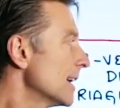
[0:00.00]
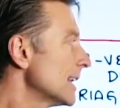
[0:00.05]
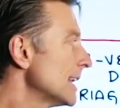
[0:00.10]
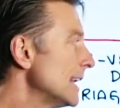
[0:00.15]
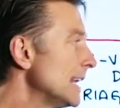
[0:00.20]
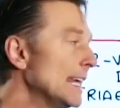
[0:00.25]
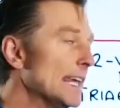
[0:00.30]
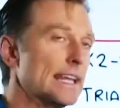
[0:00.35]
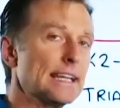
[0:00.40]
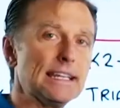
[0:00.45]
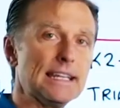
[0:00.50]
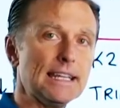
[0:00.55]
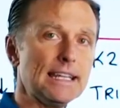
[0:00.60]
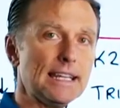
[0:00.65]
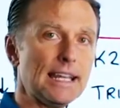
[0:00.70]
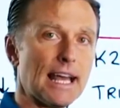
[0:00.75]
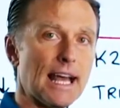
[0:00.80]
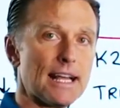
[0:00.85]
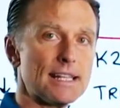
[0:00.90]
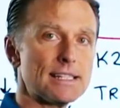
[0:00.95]

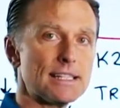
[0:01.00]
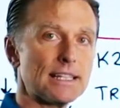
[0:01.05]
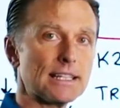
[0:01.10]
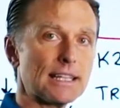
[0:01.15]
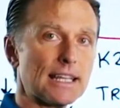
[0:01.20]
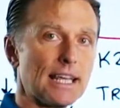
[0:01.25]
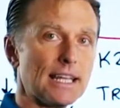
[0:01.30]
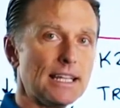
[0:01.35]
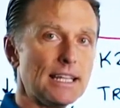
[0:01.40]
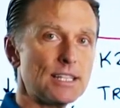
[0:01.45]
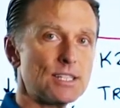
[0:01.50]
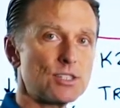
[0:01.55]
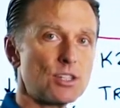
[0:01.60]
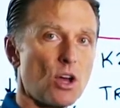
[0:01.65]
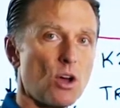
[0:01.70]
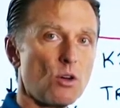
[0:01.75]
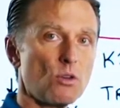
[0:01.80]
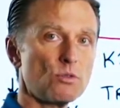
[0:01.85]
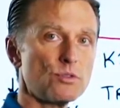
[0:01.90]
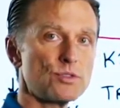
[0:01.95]
kidney, as in kidney
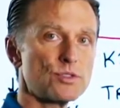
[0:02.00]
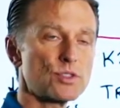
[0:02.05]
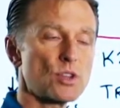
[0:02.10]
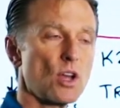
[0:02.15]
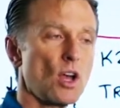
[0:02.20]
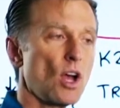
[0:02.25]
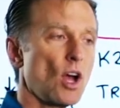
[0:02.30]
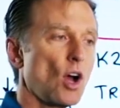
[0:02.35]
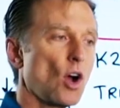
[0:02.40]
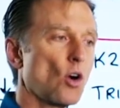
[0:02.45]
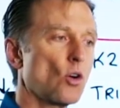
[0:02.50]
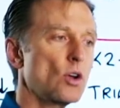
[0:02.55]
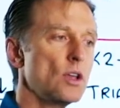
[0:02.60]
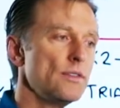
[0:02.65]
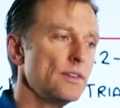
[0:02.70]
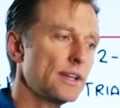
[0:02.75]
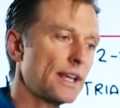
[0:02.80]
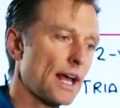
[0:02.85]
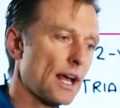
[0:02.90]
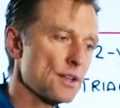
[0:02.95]
stones, or
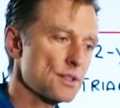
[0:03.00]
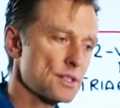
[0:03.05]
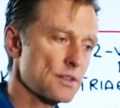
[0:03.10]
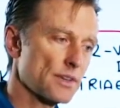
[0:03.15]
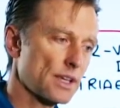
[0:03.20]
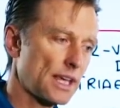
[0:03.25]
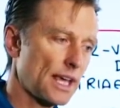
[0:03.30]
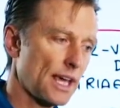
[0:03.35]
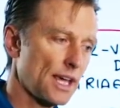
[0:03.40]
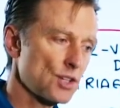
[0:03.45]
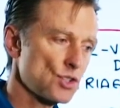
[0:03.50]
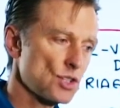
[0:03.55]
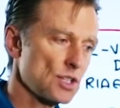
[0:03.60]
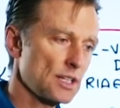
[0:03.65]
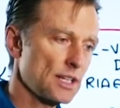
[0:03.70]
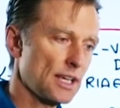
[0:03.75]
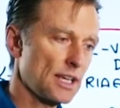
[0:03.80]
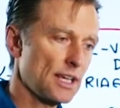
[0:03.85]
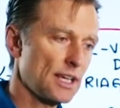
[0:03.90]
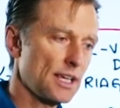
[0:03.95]
even
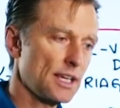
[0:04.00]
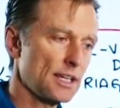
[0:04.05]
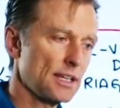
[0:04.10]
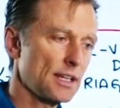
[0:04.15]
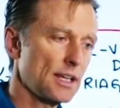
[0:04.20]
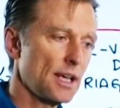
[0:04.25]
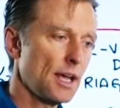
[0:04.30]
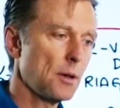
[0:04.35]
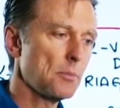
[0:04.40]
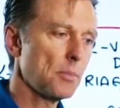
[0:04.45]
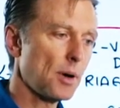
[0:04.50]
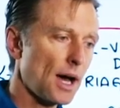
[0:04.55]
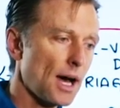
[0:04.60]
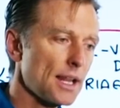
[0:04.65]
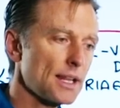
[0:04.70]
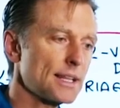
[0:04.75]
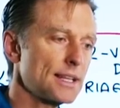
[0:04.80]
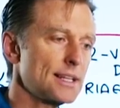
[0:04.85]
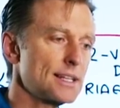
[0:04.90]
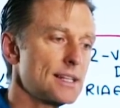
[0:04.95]
calcification in
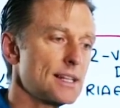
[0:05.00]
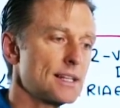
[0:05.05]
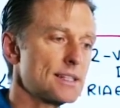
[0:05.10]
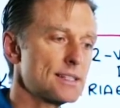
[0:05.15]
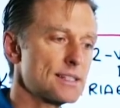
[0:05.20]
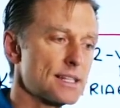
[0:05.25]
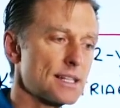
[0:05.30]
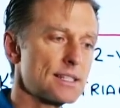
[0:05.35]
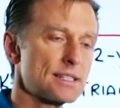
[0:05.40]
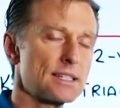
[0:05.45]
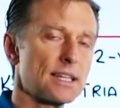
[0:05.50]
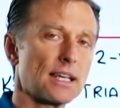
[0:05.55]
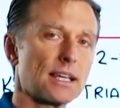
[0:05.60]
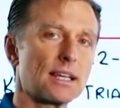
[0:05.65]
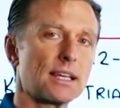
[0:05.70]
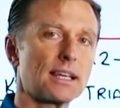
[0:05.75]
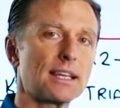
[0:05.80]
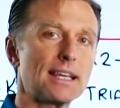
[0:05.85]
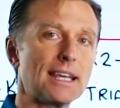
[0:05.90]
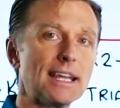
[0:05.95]
polycystic
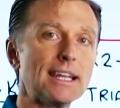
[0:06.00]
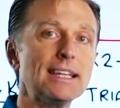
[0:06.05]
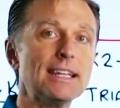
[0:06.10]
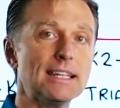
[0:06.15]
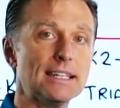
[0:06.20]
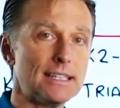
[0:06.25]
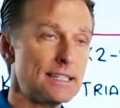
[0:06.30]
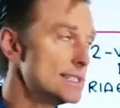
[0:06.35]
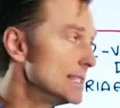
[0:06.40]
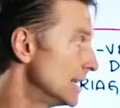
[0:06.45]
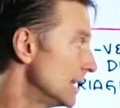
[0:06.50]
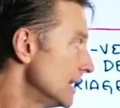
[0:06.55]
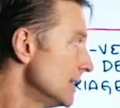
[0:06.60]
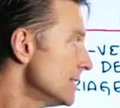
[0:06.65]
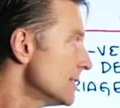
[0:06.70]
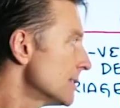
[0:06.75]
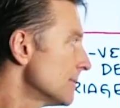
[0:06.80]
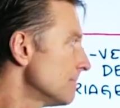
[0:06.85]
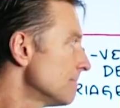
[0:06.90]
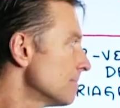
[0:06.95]
kidney
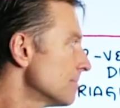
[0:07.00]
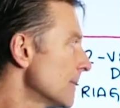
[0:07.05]
disease.